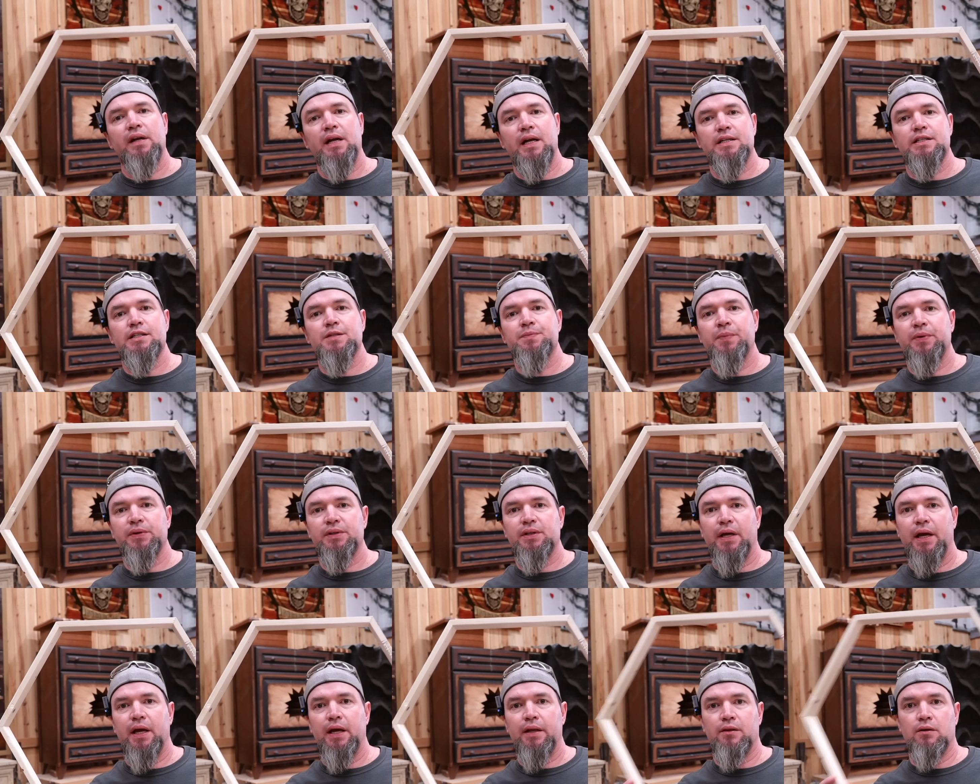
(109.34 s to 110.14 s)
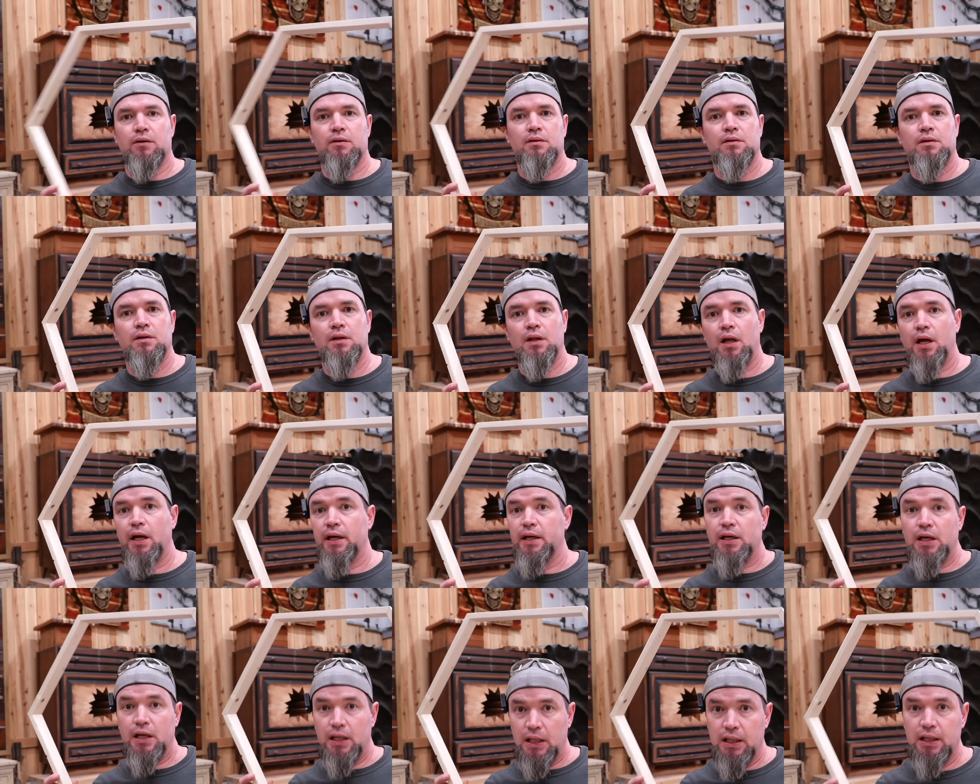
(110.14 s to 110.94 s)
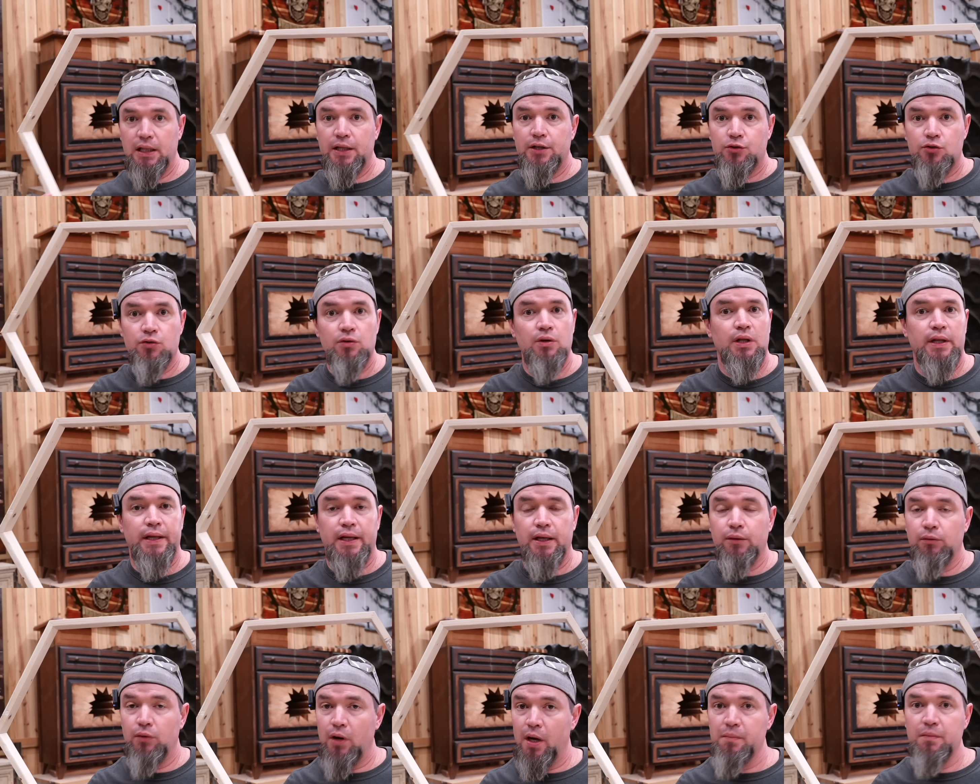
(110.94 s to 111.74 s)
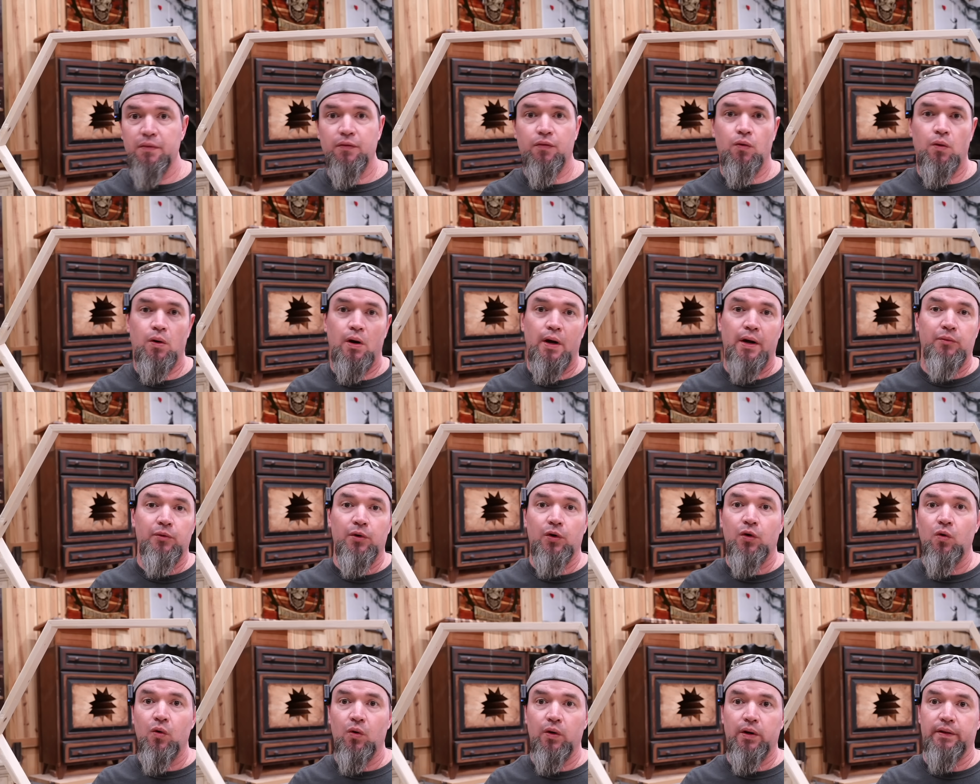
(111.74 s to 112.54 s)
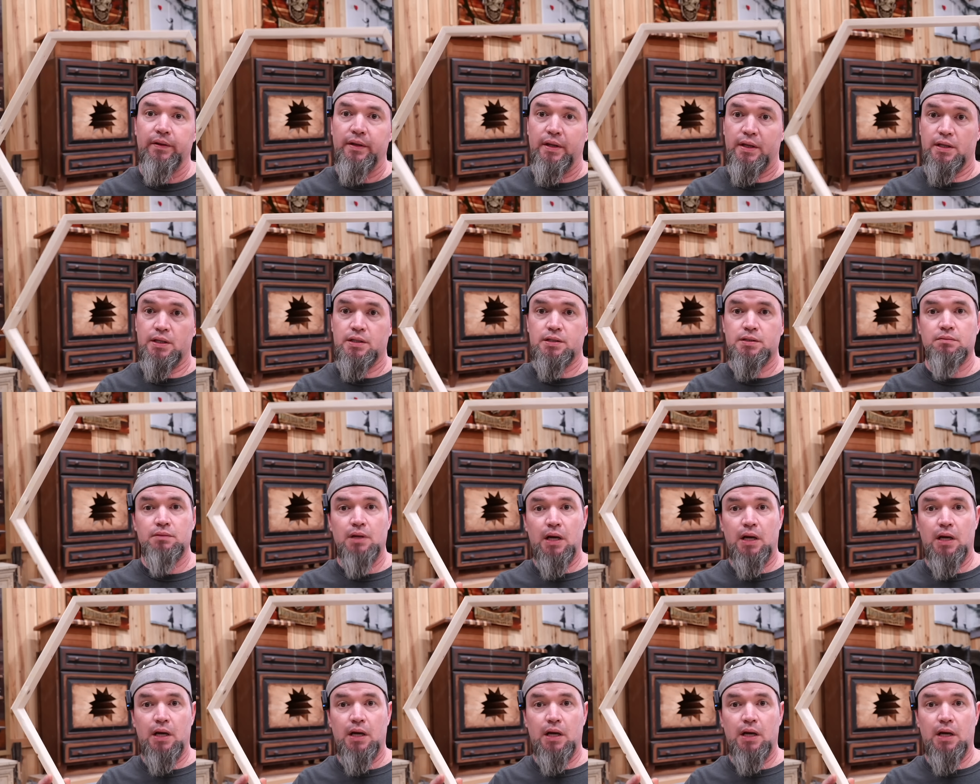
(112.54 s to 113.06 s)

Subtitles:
I just put together, like literally right before I recorded this.